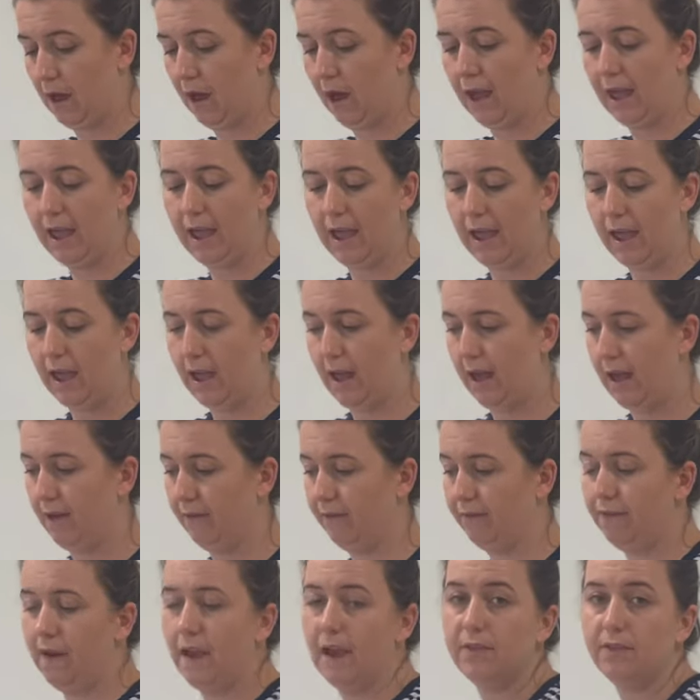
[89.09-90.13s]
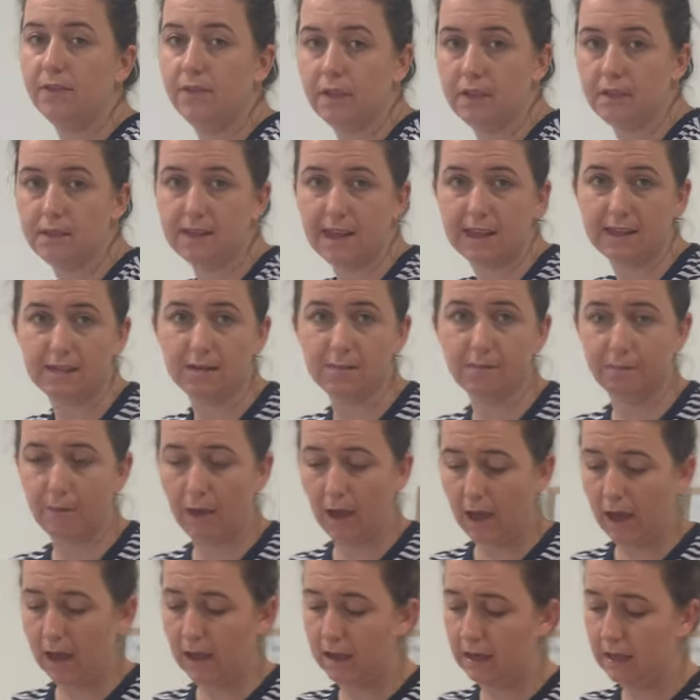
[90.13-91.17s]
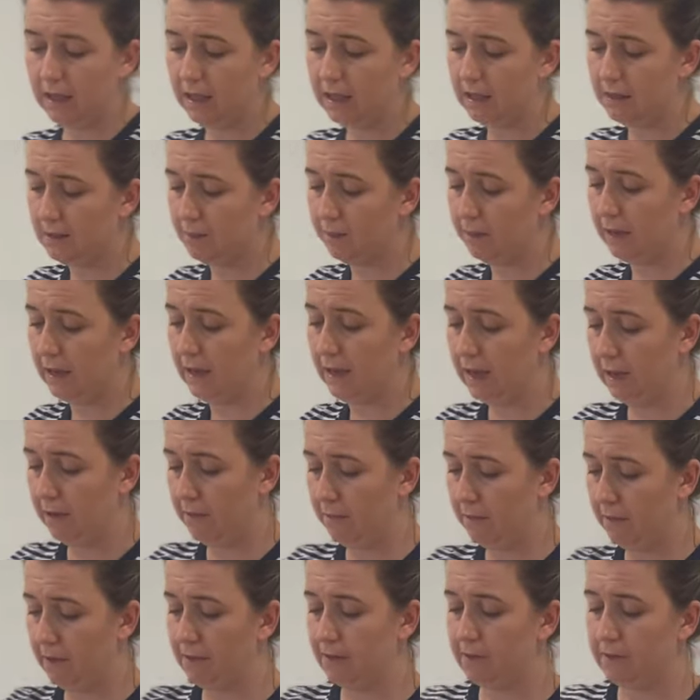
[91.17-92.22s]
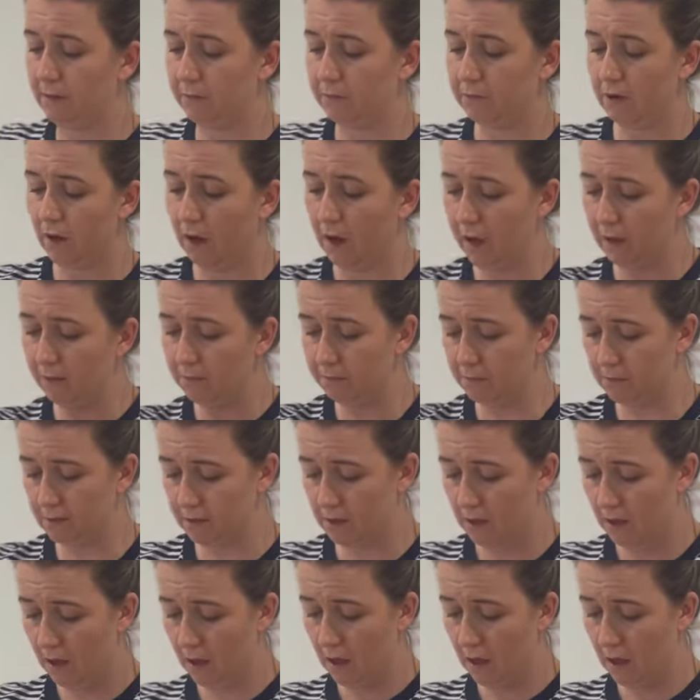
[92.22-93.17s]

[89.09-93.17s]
I, I uh, find that Sass & Bide is a bit hit and miss sometimes,